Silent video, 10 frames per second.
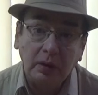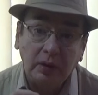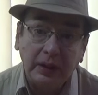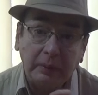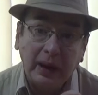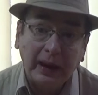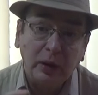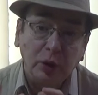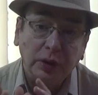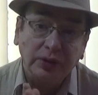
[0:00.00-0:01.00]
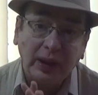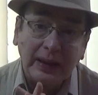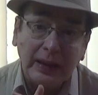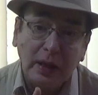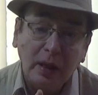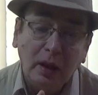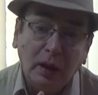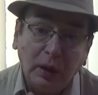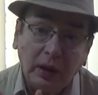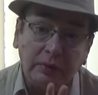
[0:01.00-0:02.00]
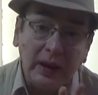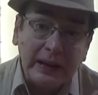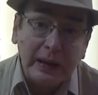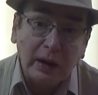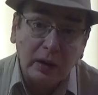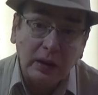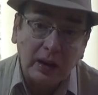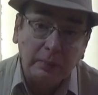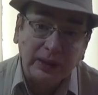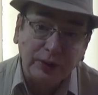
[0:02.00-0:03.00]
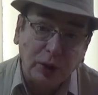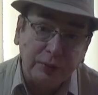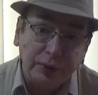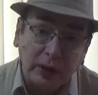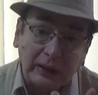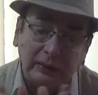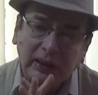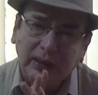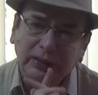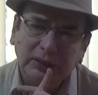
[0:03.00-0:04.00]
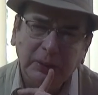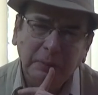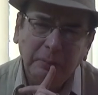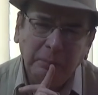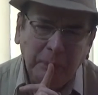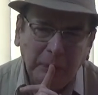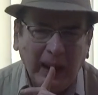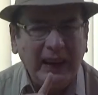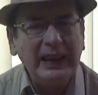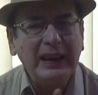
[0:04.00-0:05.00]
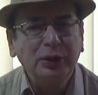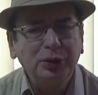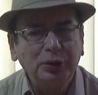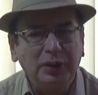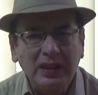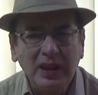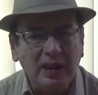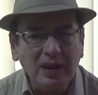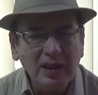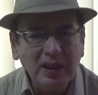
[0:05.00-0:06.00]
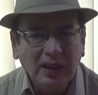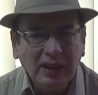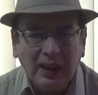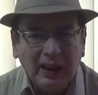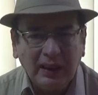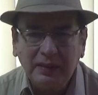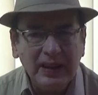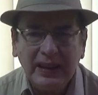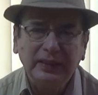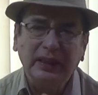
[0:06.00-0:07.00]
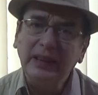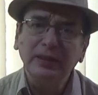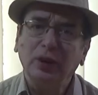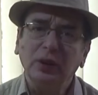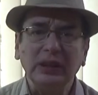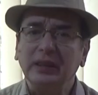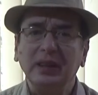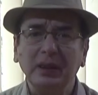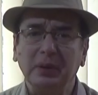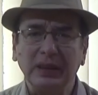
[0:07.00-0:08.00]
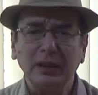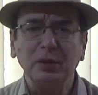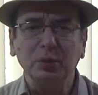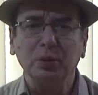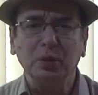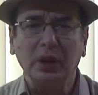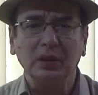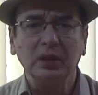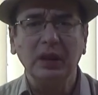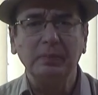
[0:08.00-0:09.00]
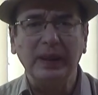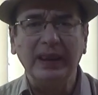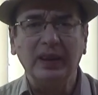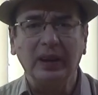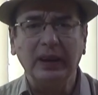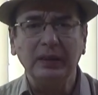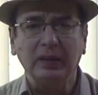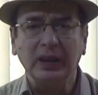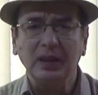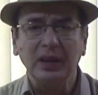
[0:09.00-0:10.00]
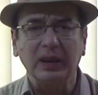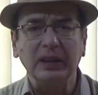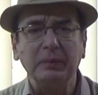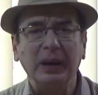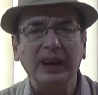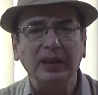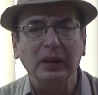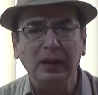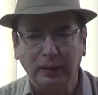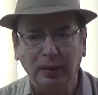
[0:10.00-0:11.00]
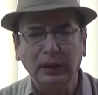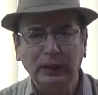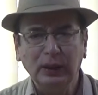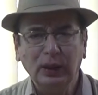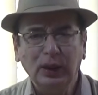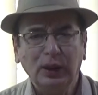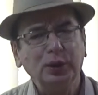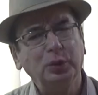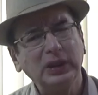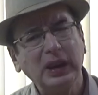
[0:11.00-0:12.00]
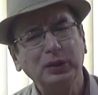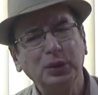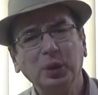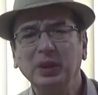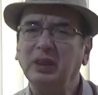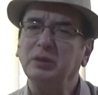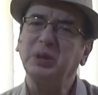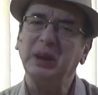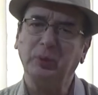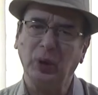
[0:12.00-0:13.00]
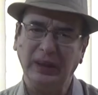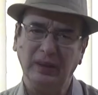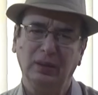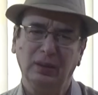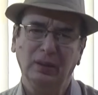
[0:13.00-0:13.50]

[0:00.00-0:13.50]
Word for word: and running behind on the cycle and waiting at that bus stop for hours. And I used to wonder, haven't these guys got anything better to do rather than playing cricket? Why are they running behind girls? So what I would do is I would keep quiet.